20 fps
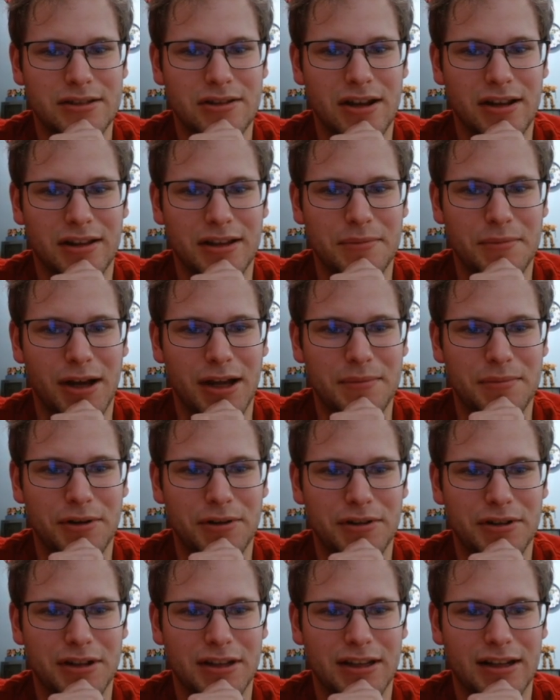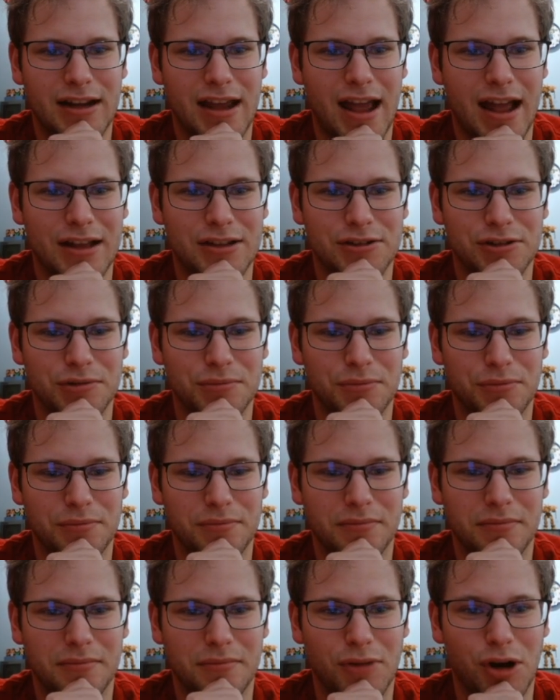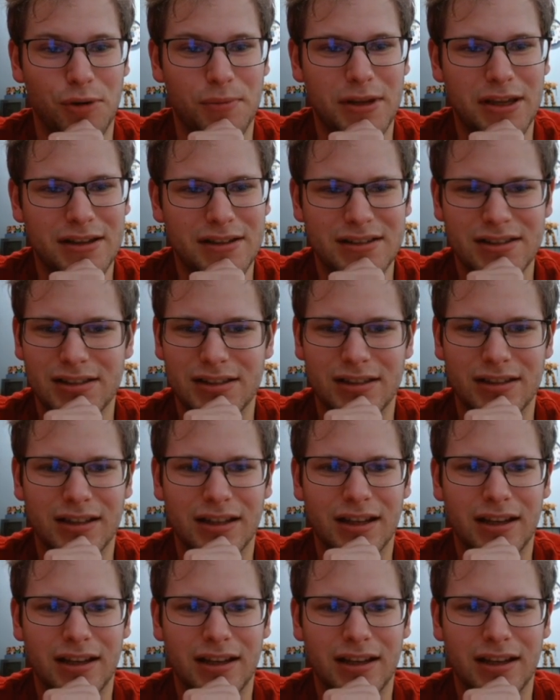likely my opponent can answer Mobius.